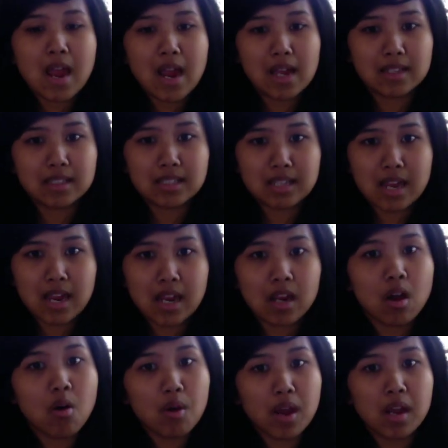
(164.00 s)
and
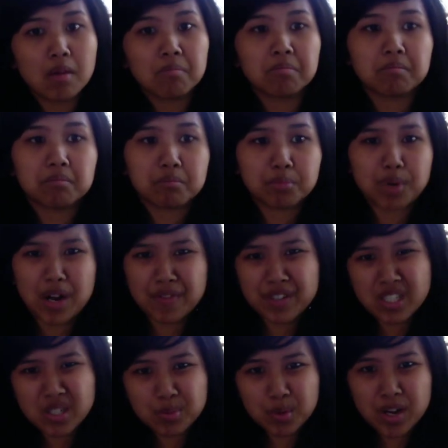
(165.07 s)
say, okay,
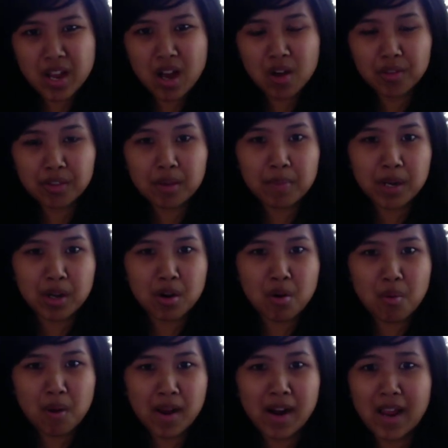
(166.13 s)
breakfast is pretty healthy, but you know
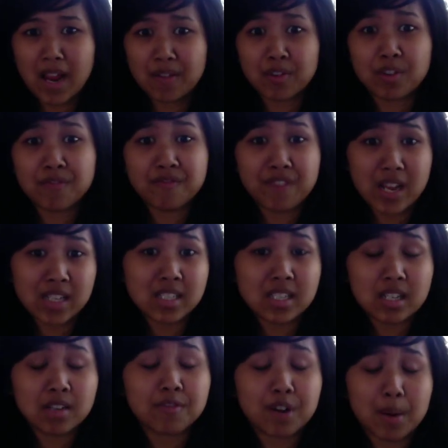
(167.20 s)
what? I have a
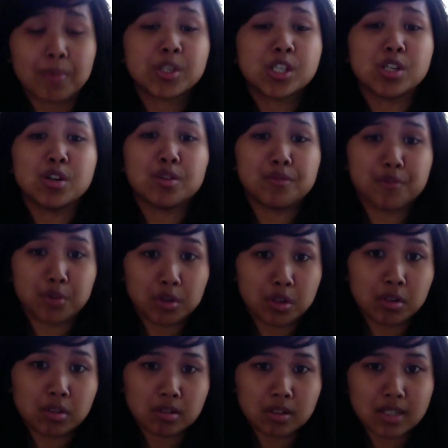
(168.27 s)
venti frappuccino
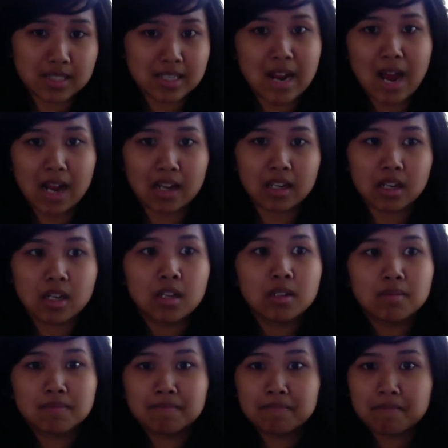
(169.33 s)
for a snack.
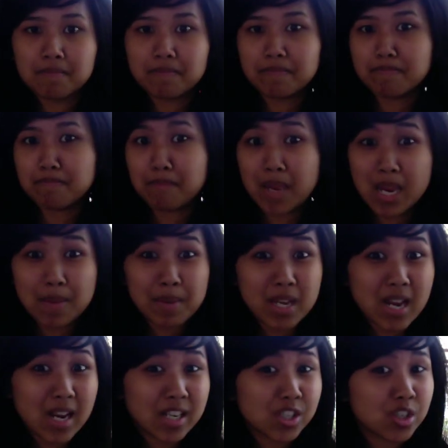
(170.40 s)
Maybe
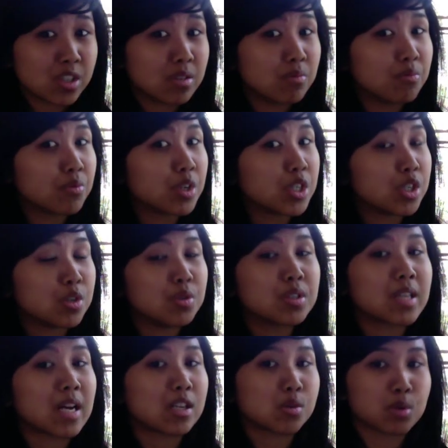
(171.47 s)
I should reduce
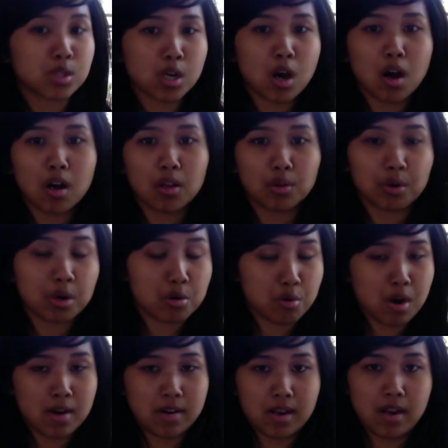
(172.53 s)
that to a tall or a
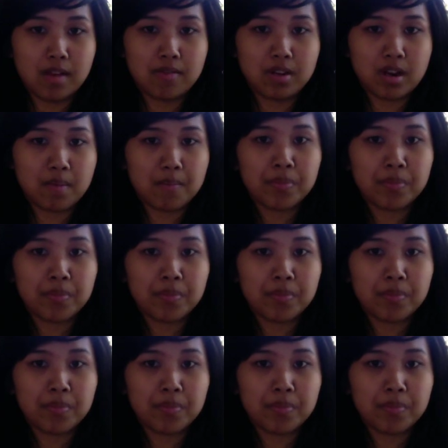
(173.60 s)
grande even.